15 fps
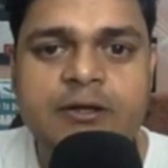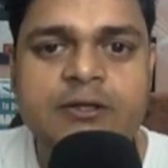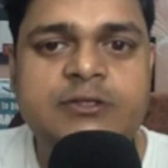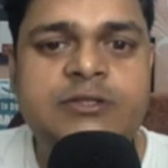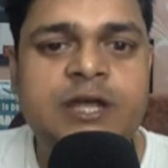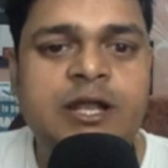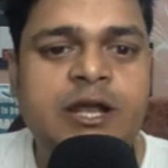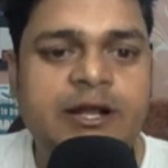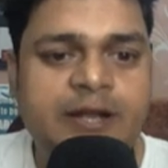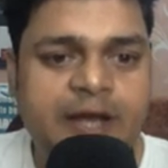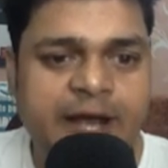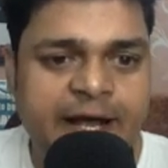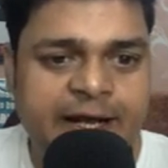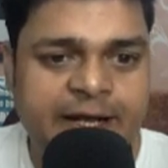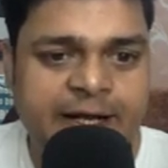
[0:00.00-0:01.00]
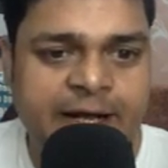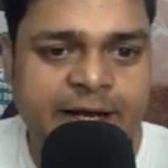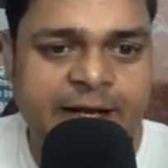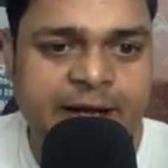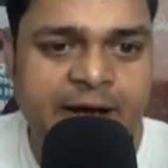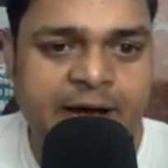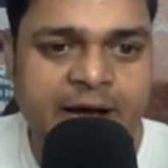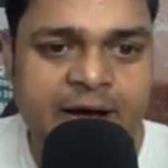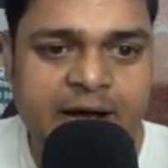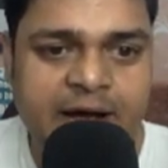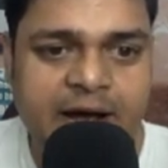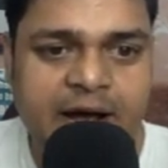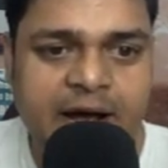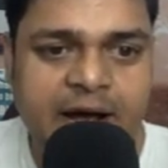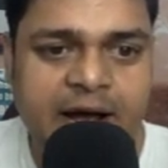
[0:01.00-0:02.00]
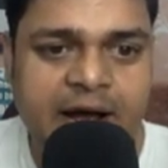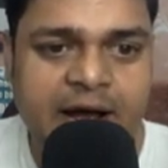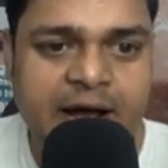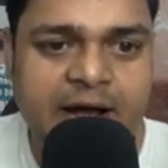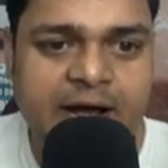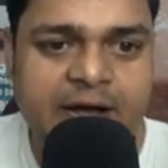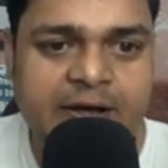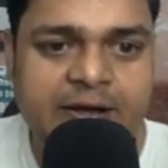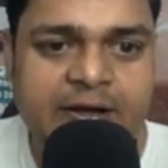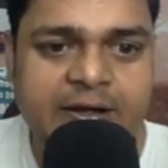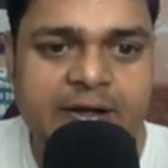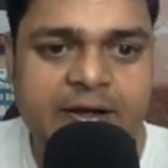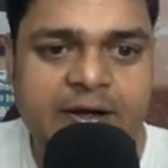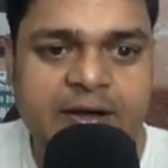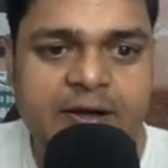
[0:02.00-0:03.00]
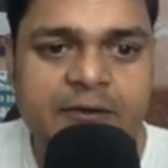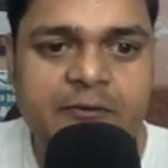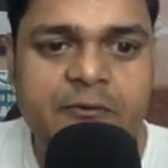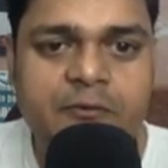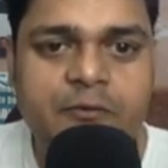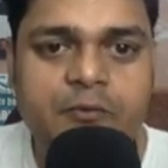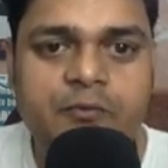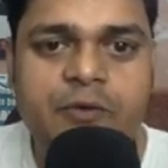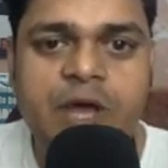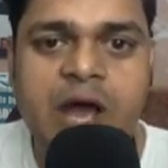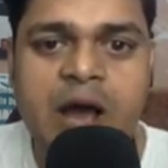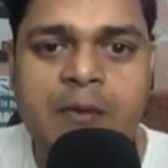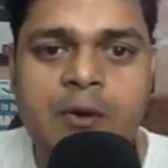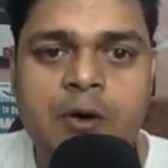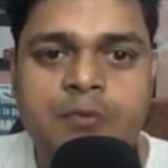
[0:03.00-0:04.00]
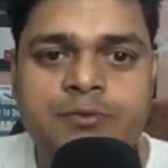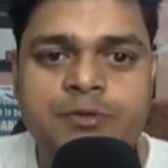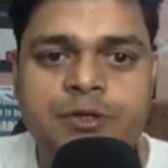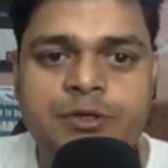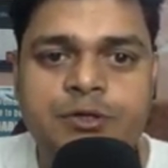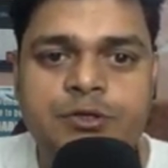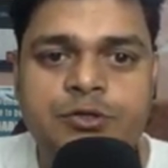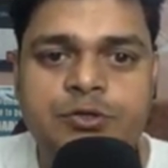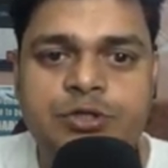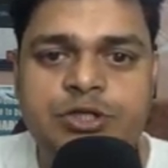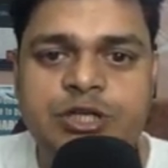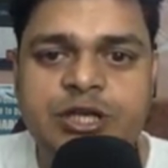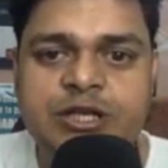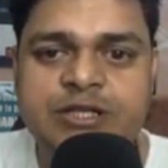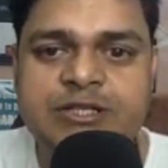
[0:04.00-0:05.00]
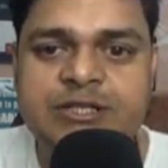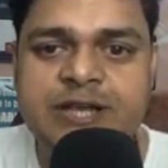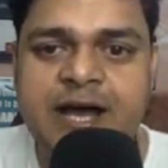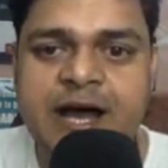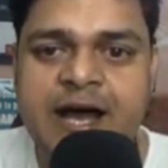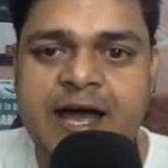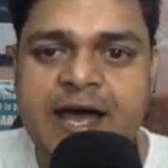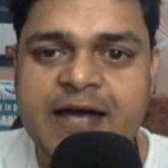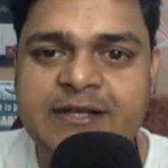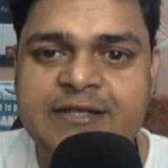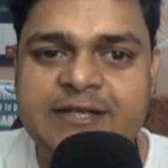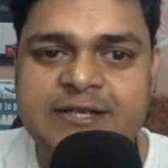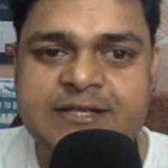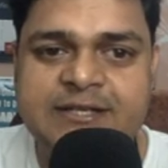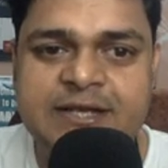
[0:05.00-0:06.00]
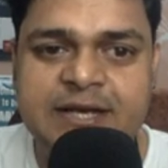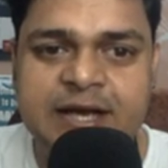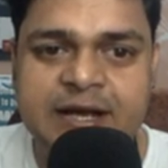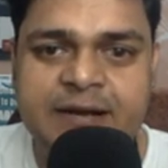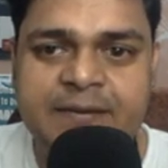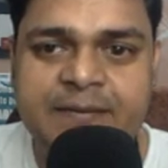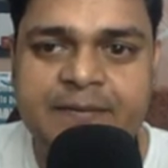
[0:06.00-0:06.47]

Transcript: Select any data, and we have option to change the access tier.